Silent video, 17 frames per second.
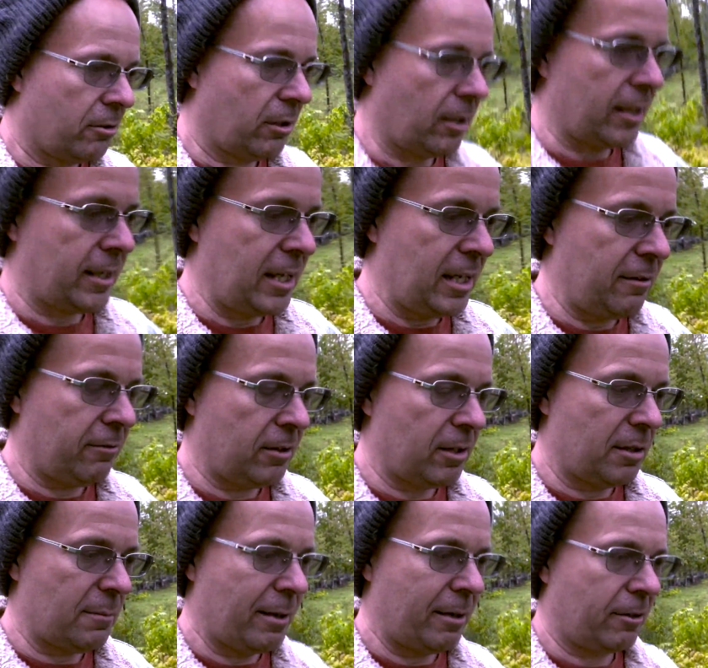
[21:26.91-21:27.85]
like even
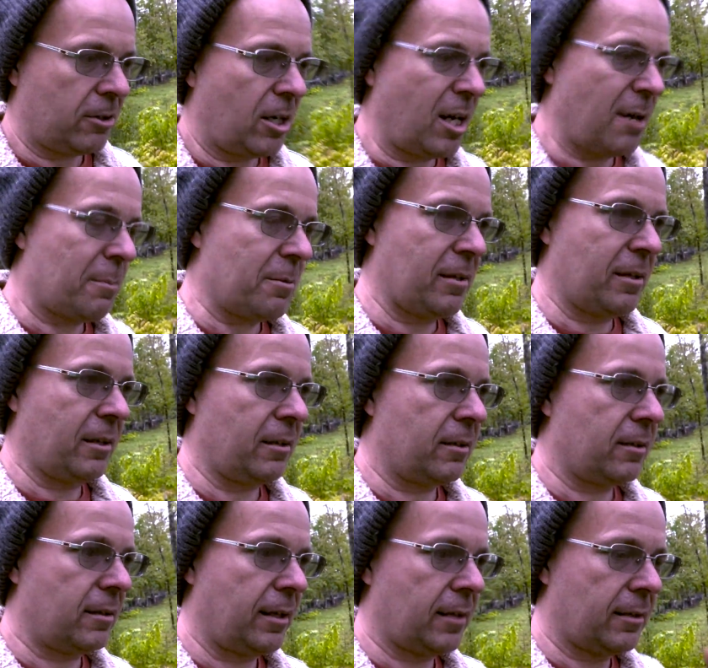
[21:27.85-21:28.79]
the amount of copper
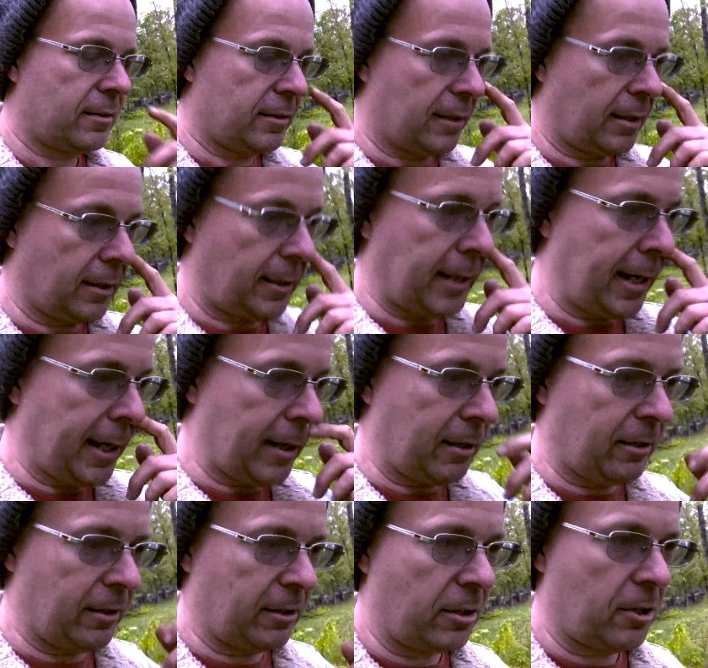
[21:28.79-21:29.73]
that
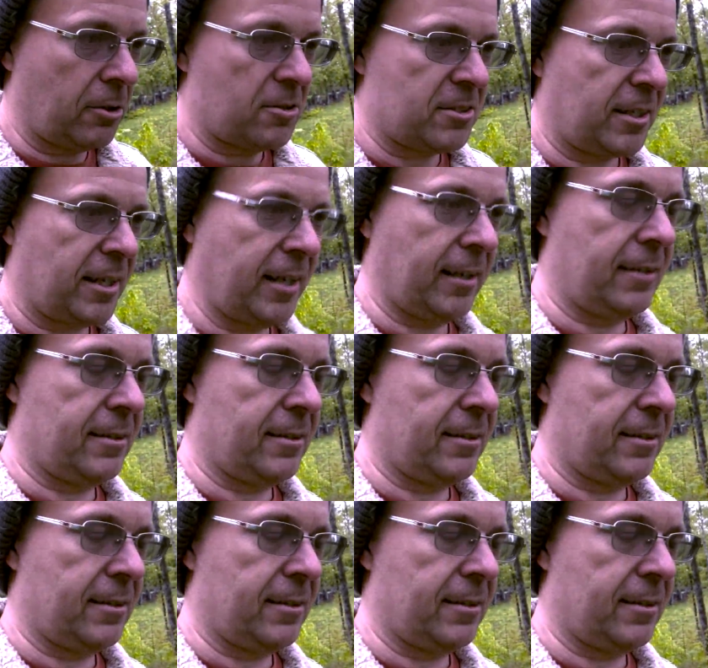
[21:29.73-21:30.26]
cattle and goats get